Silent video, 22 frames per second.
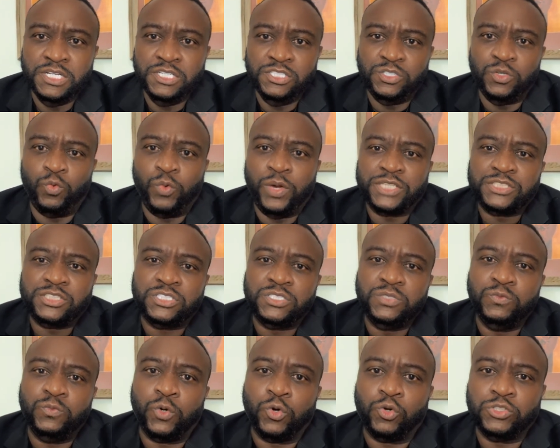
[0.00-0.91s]
the
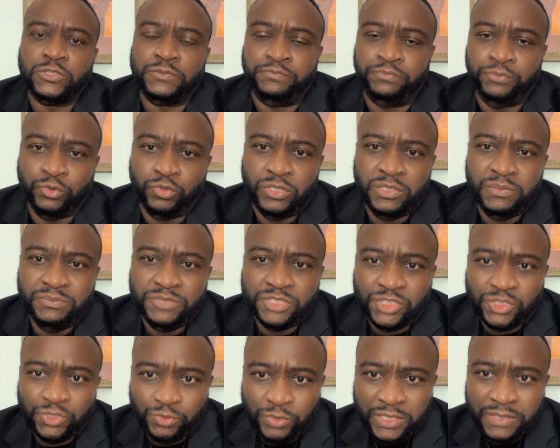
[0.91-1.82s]
Western world's brutal
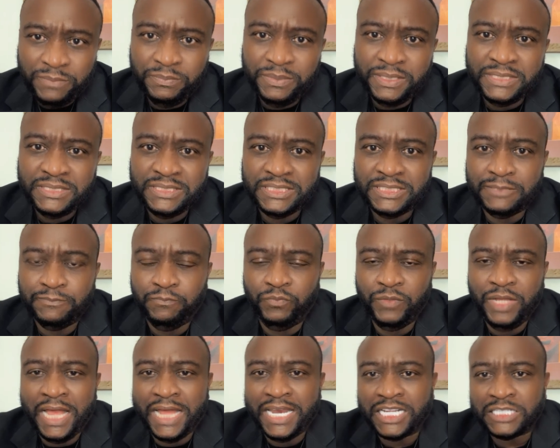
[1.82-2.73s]
mistreatments
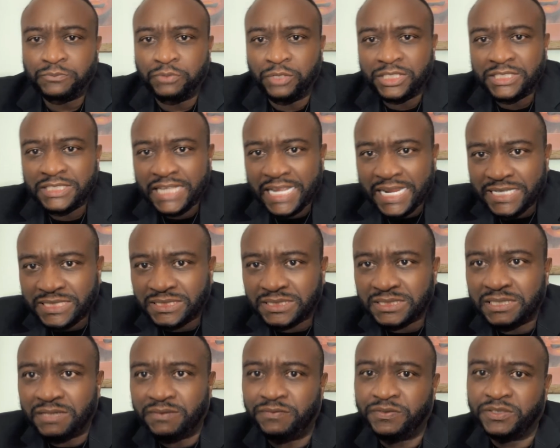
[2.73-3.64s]
and
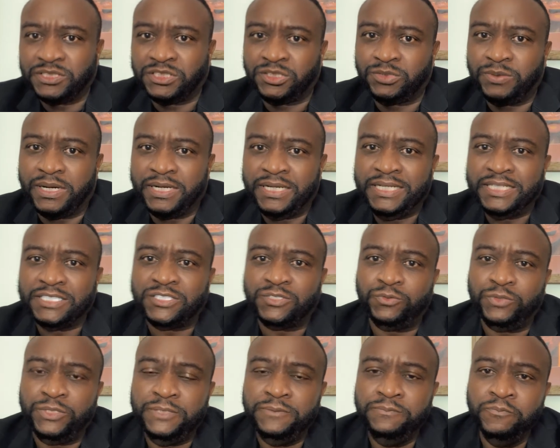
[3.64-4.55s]
exploitation of us throughout
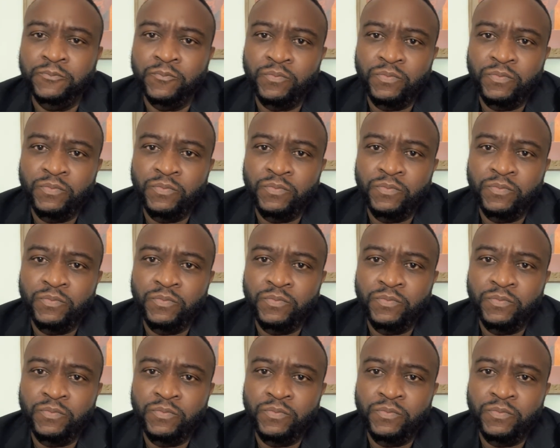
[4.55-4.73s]
history